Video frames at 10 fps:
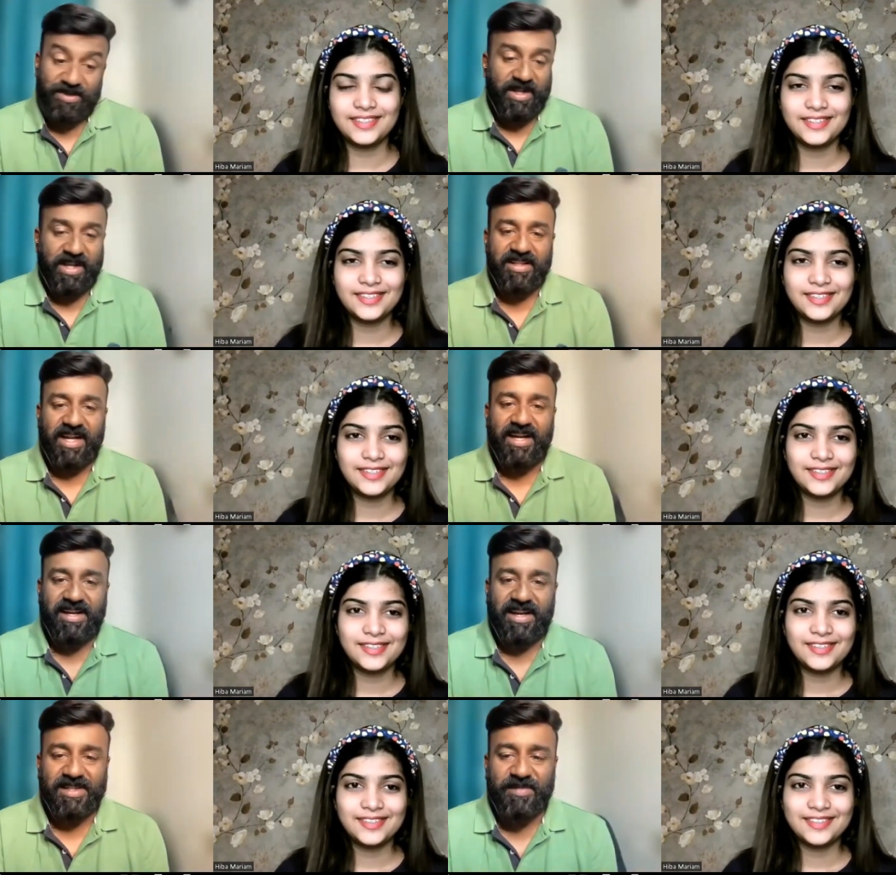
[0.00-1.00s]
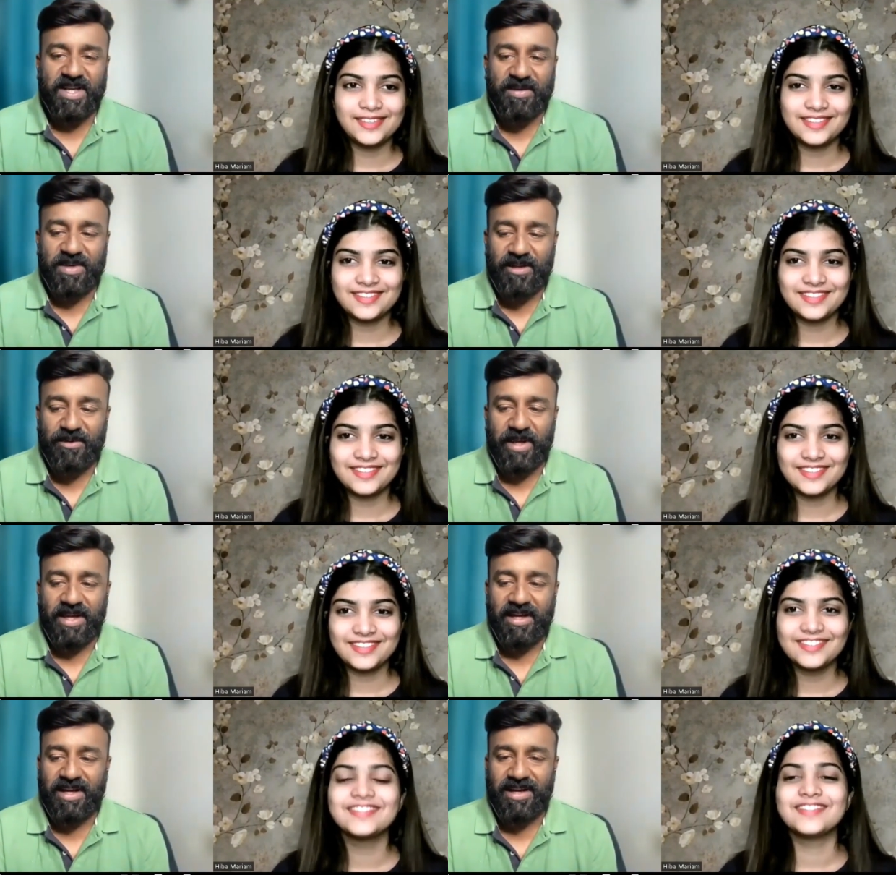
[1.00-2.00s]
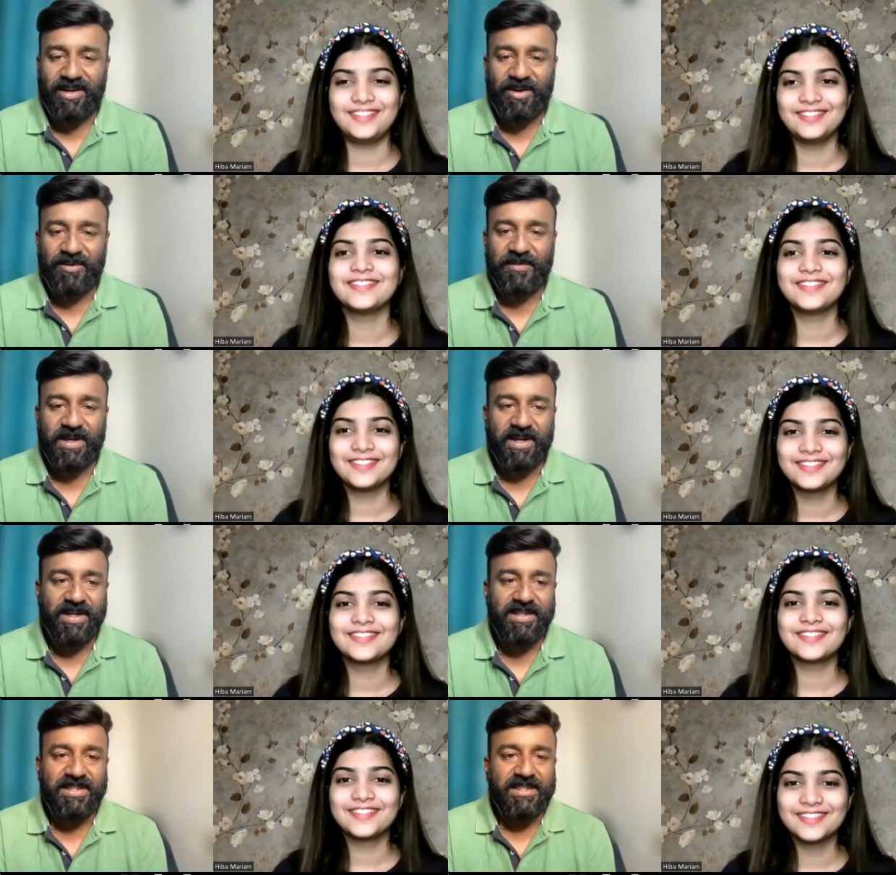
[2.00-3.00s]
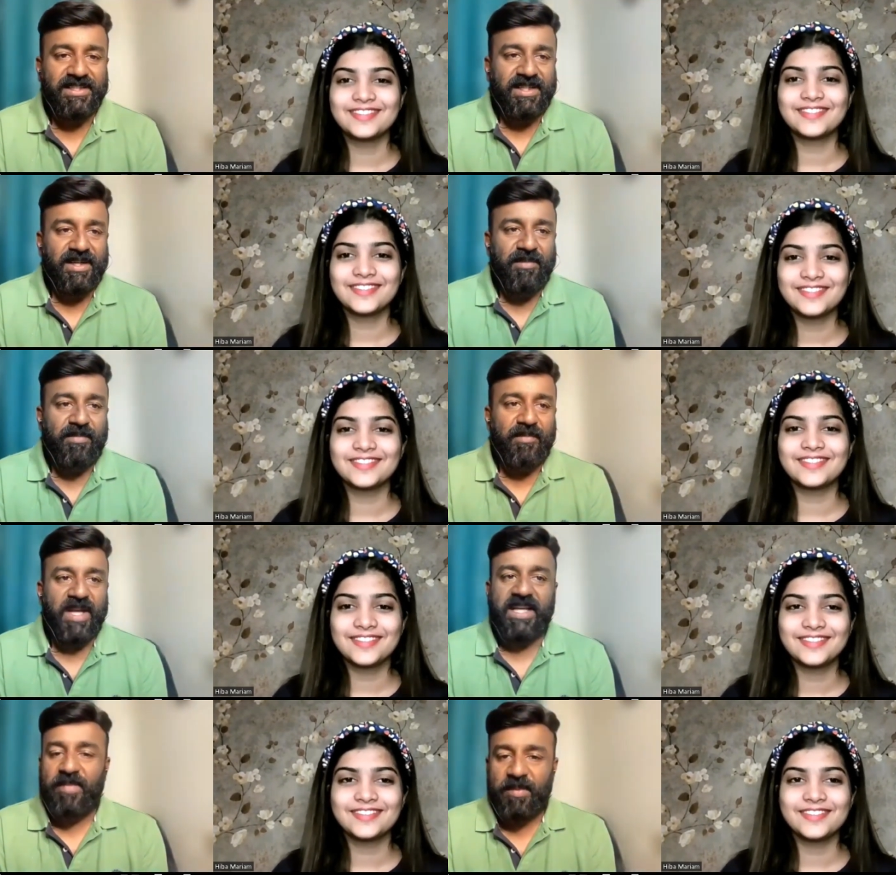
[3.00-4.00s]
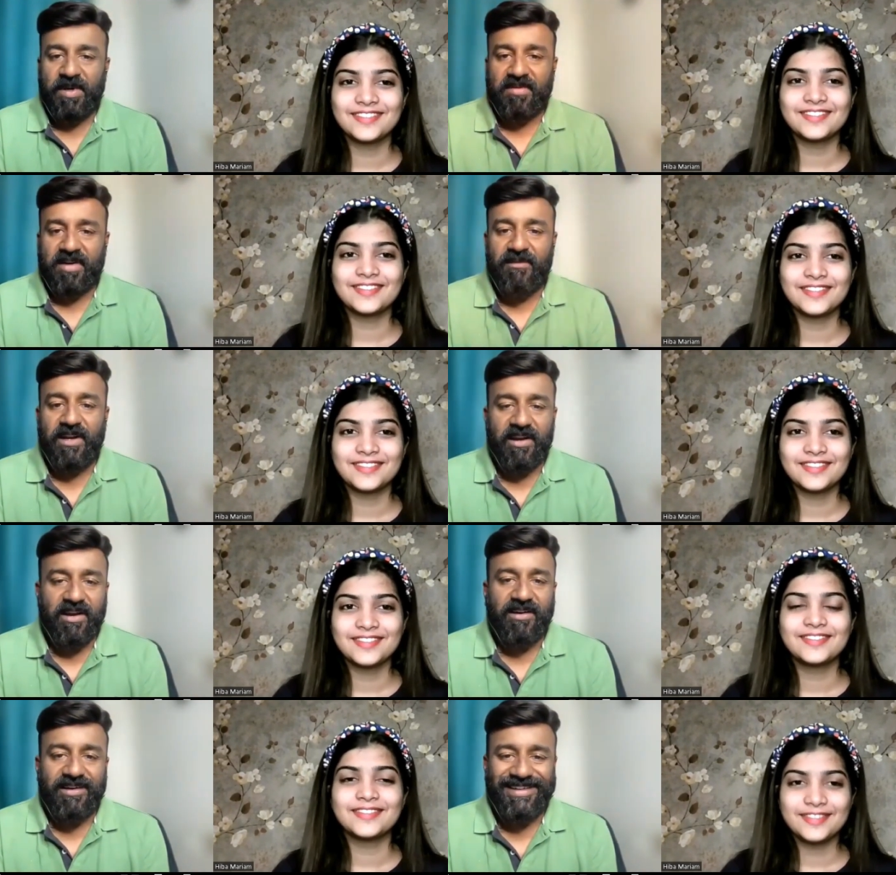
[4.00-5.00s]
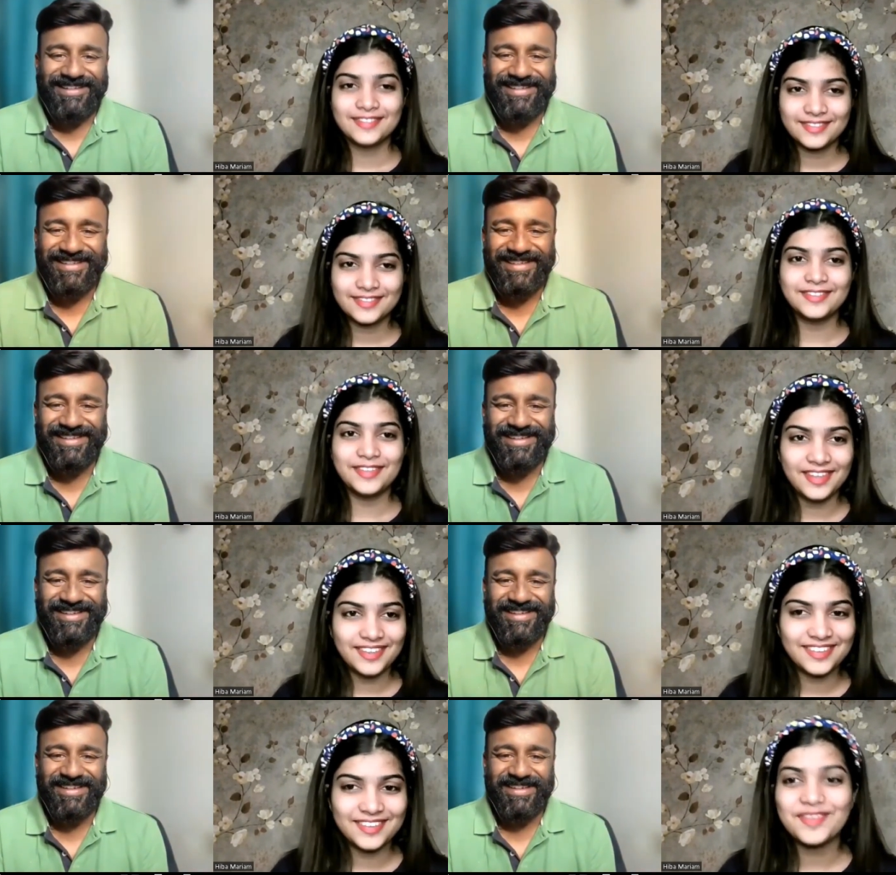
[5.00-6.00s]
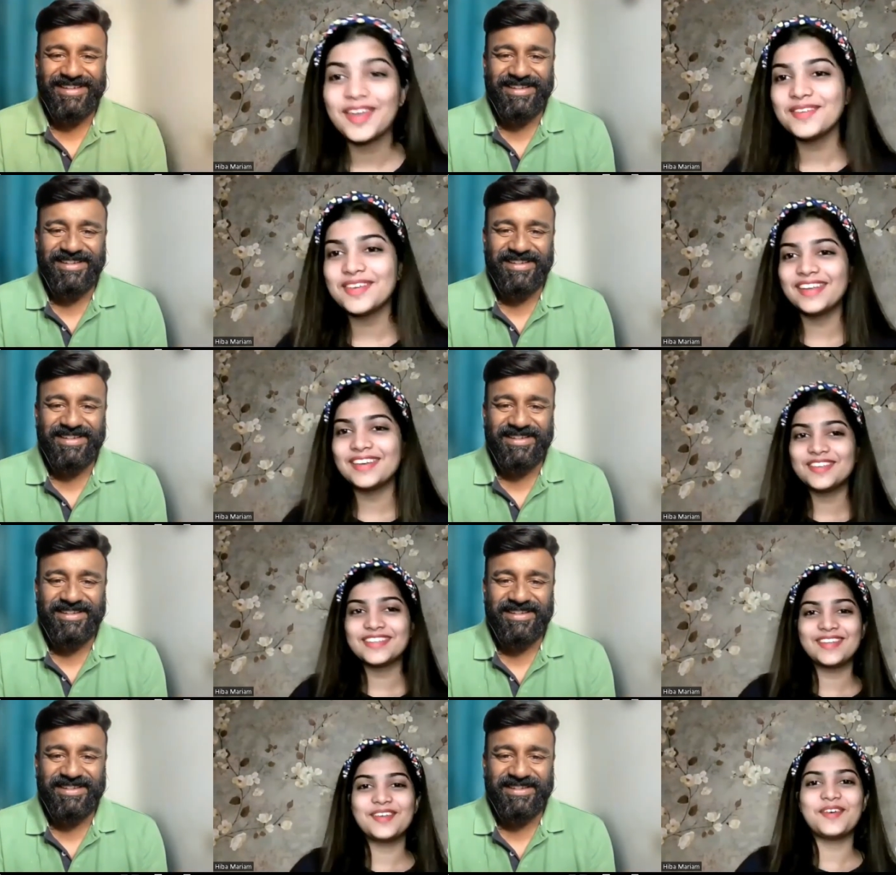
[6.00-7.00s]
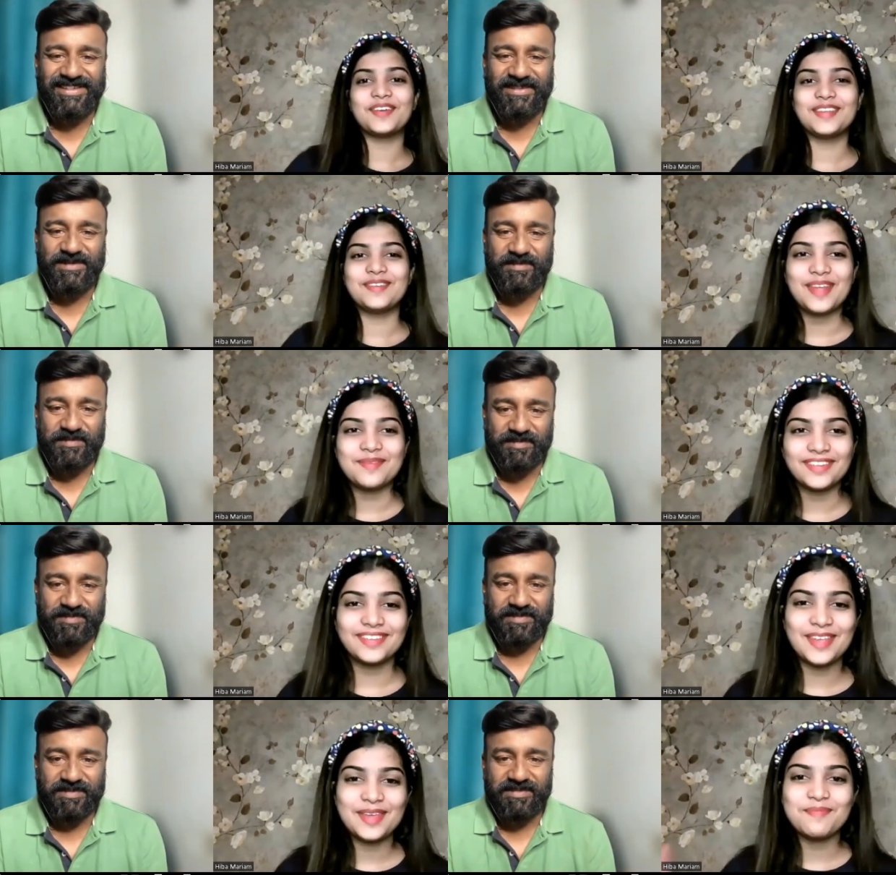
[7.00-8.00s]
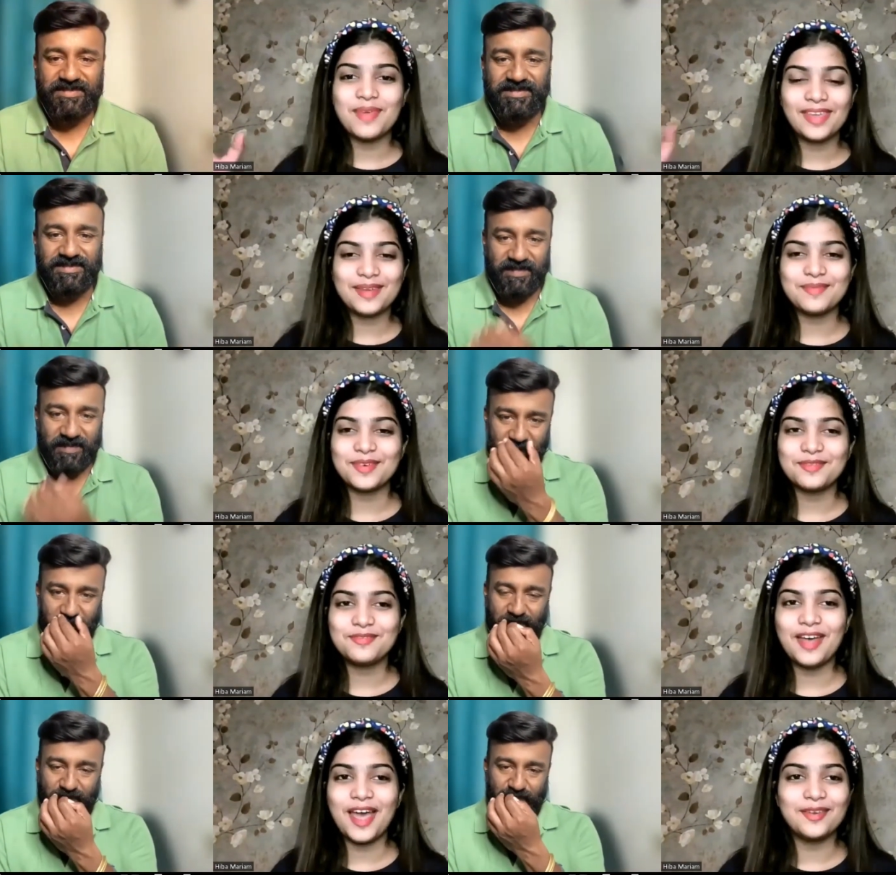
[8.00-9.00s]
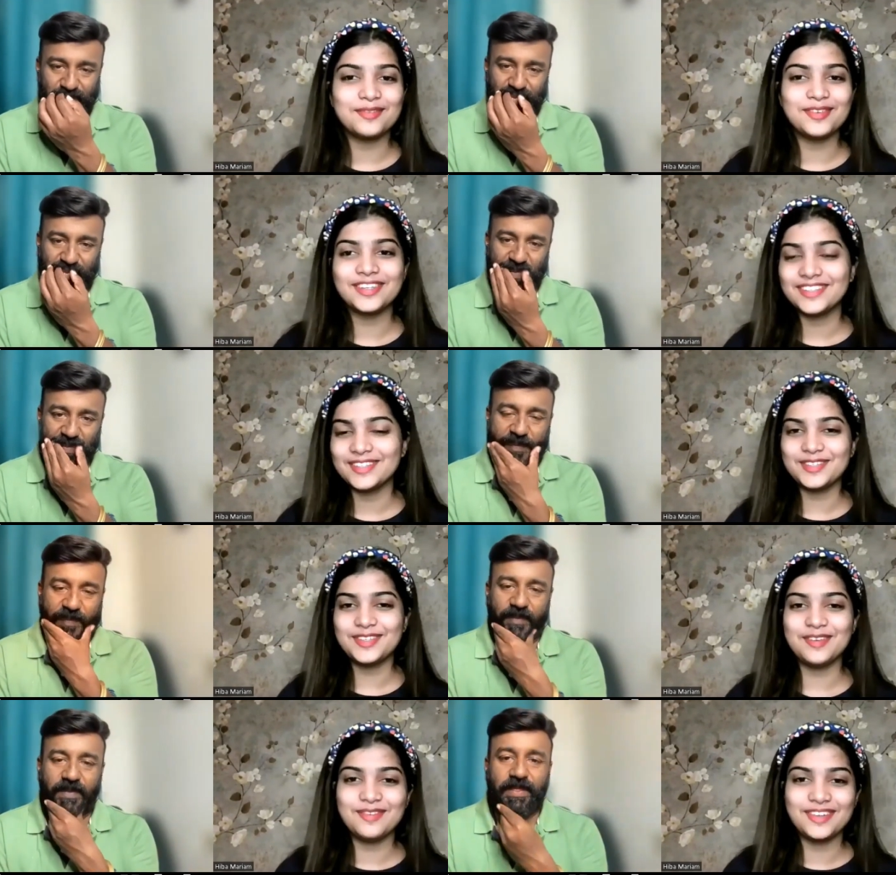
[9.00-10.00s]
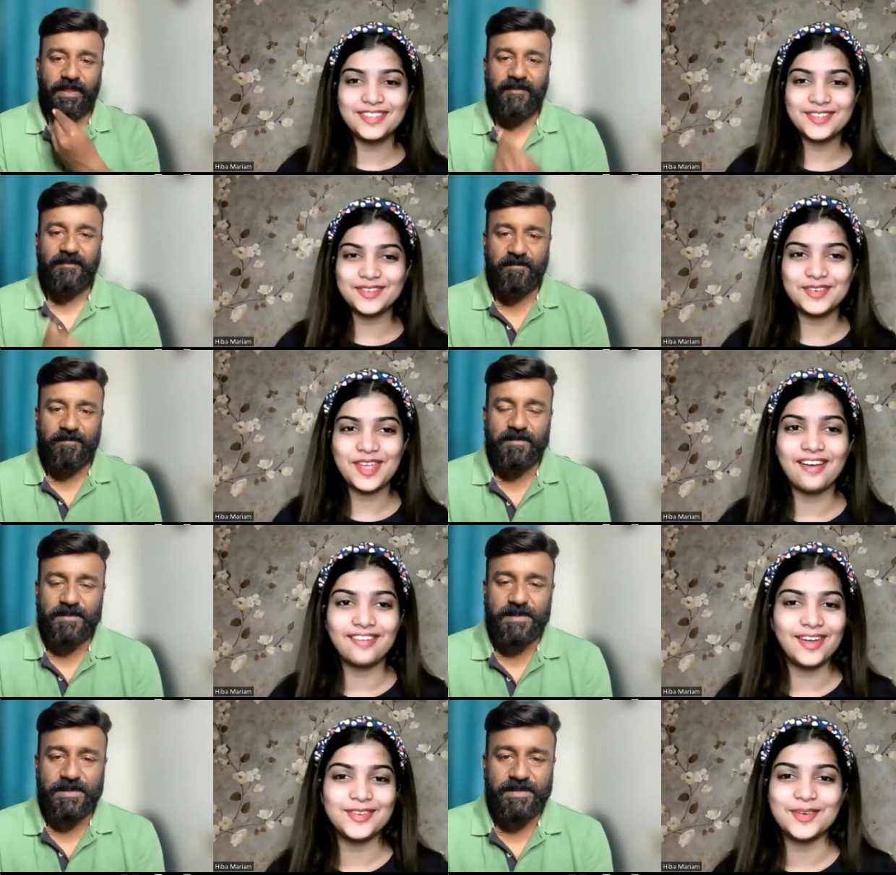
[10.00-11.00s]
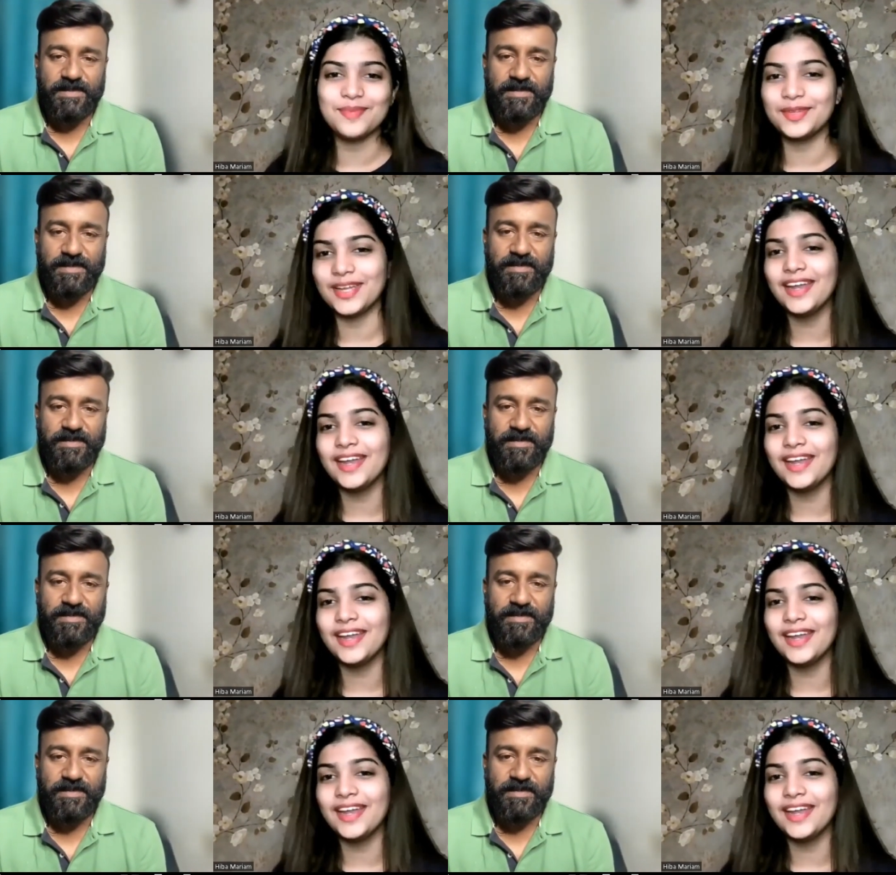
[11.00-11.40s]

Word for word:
Speaker 1: uh, today that has become a living uh, of uh, making people travel and learn.
Speaker 2: Yes, very, very interesting concept, I must say. Became a fan of it since day one. So, yeah, great job on